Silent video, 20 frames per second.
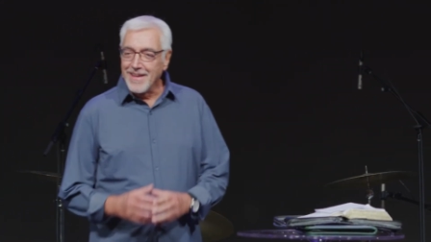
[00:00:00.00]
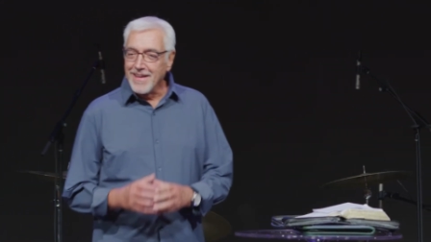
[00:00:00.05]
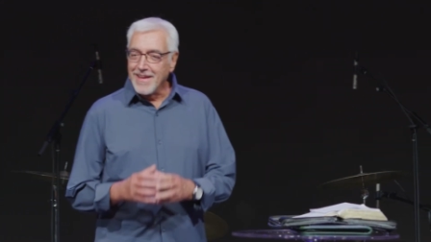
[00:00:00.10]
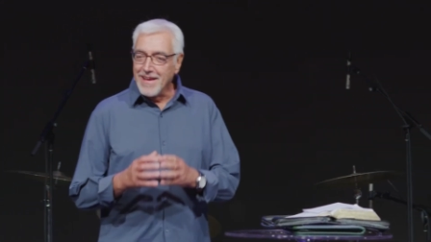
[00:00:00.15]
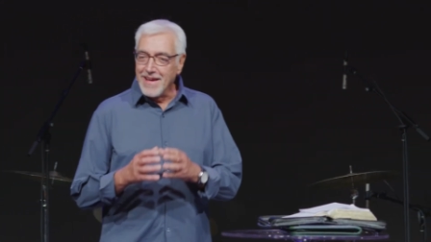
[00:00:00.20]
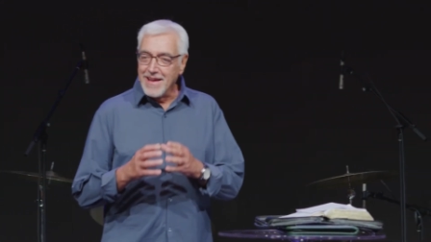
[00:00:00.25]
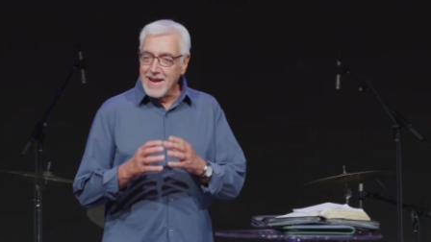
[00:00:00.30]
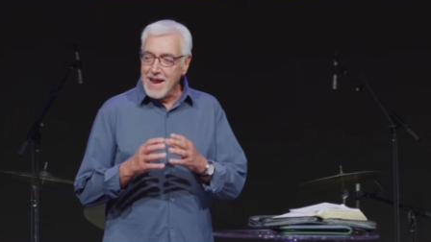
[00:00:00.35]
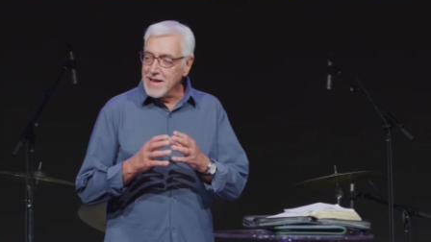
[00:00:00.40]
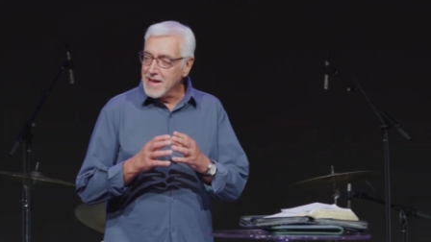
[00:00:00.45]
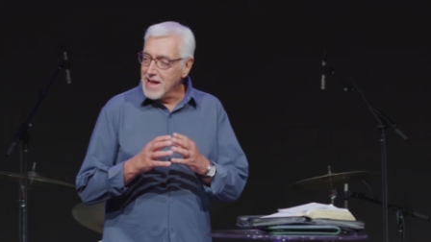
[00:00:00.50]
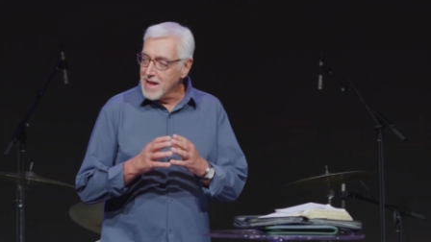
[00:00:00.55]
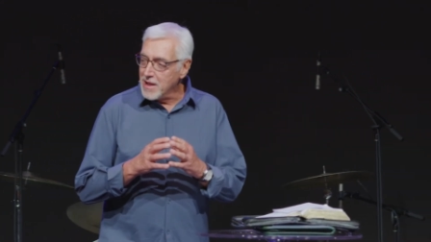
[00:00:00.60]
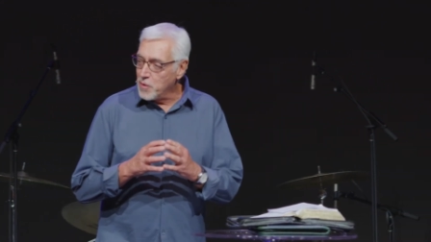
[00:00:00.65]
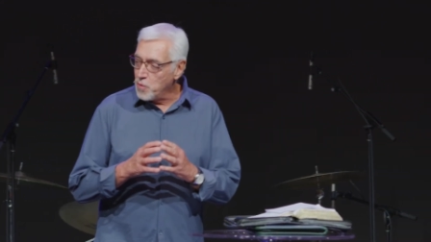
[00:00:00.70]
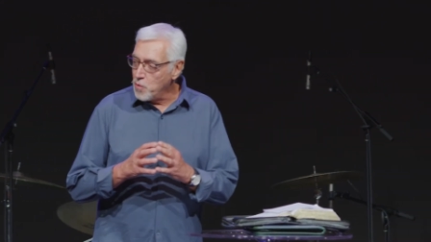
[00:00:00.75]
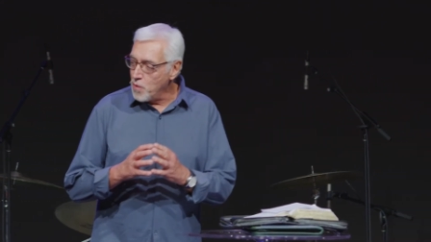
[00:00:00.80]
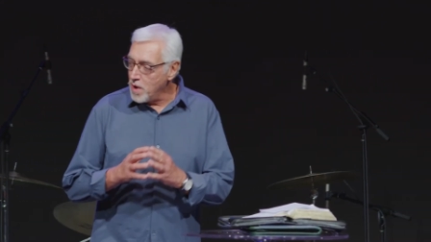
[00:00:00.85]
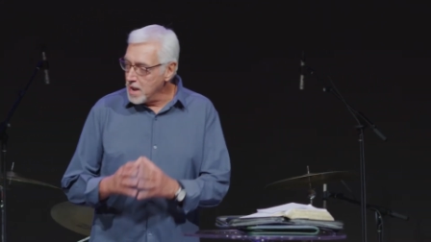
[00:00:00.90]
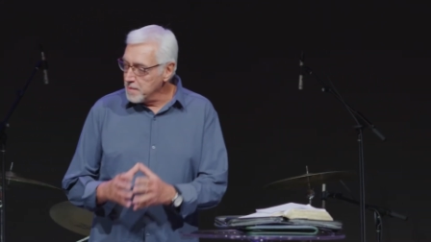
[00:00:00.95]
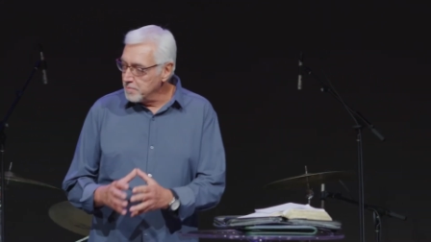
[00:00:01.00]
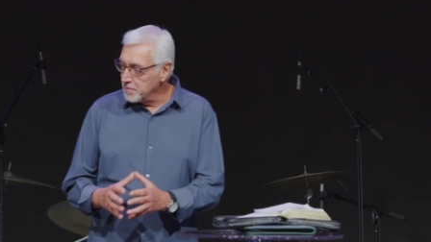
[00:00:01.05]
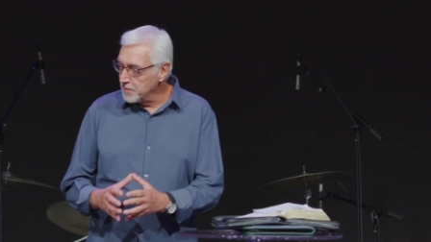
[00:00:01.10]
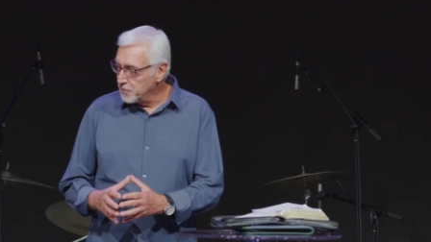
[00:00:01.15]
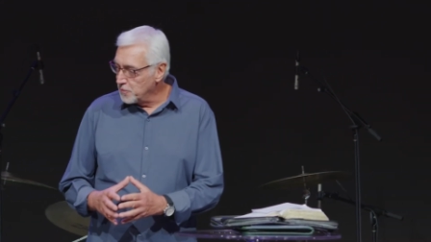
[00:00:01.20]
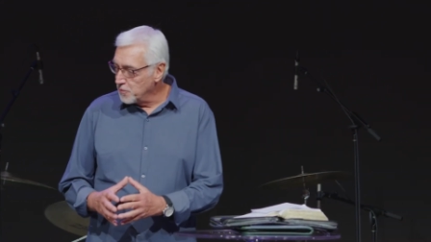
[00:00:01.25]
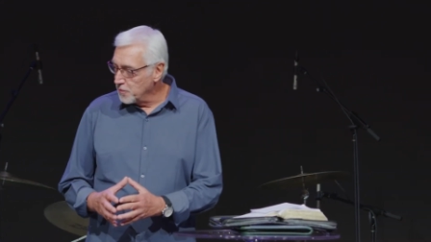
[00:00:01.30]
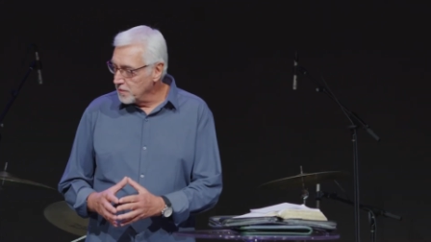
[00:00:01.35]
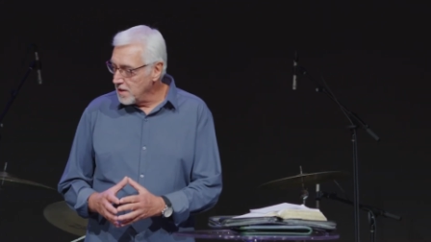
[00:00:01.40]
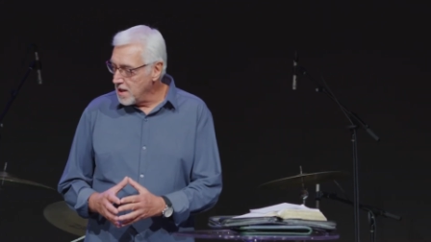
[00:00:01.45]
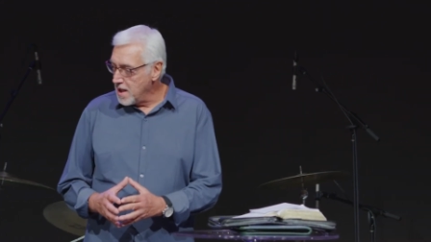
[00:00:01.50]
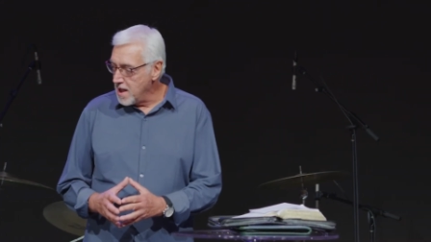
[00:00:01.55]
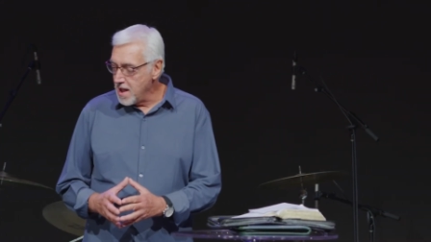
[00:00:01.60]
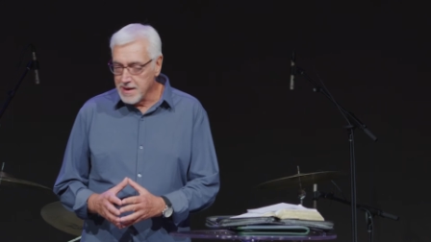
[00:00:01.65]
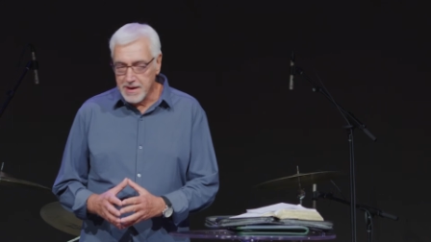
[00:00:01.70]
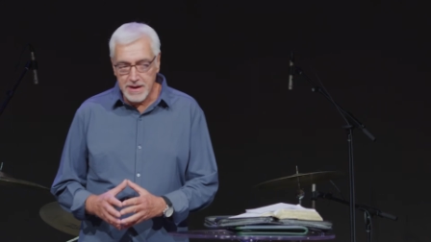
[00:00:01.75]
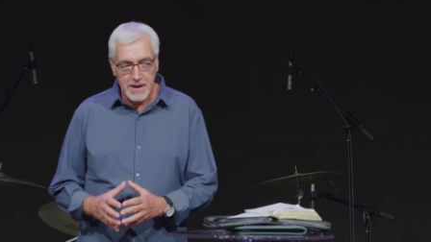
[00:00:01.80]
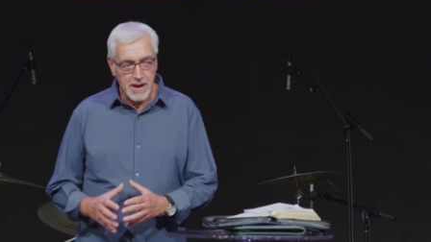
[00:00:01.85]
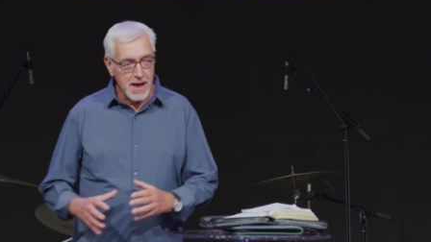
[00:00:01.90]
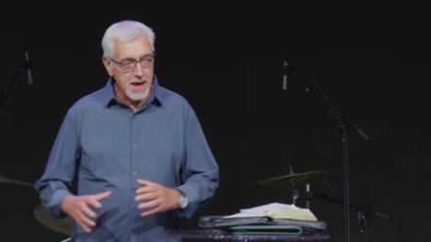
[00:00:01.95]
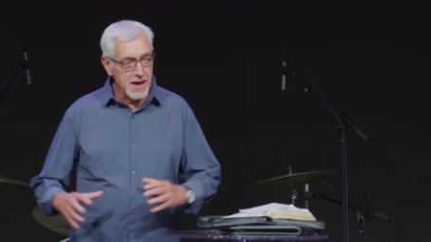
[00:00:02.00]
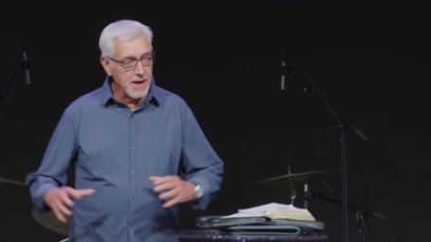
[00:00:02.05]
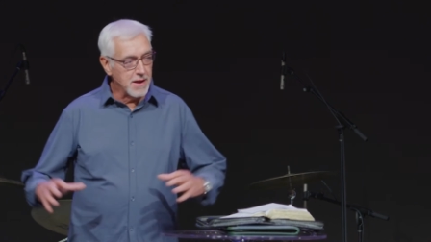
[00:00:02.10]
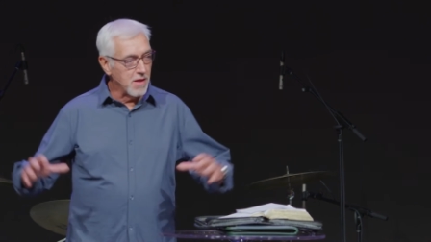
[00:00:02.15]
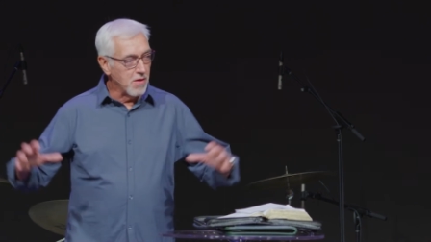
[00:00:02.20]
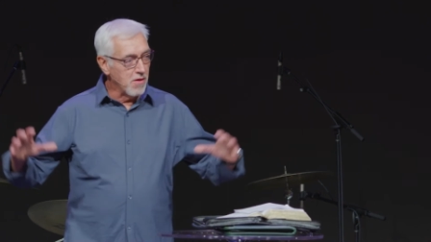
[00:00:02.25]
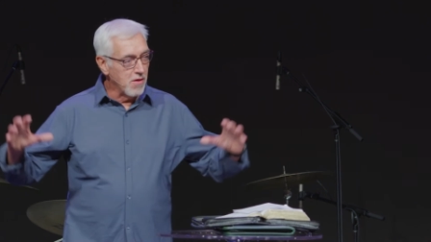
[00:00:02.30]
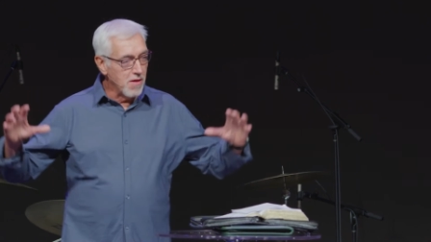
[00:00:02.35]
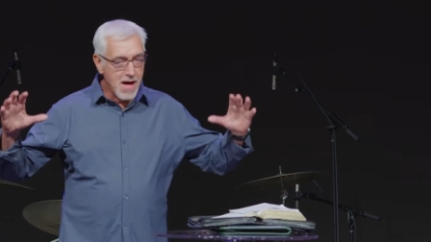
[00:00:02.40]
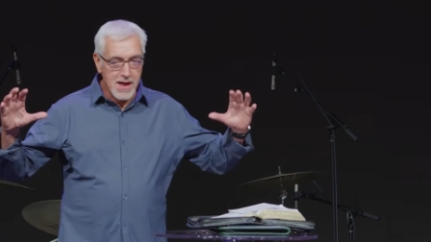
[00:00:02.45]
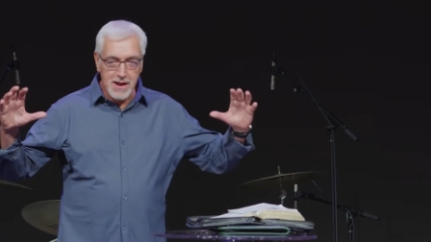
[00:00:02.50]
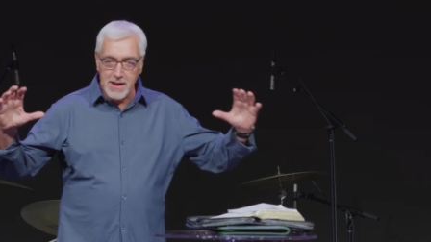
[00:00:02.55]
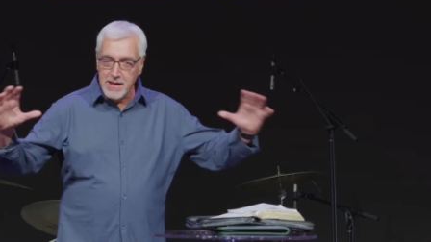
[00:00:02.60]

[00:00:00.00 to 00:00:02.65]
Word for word: And I got quiet before God, and I had a lot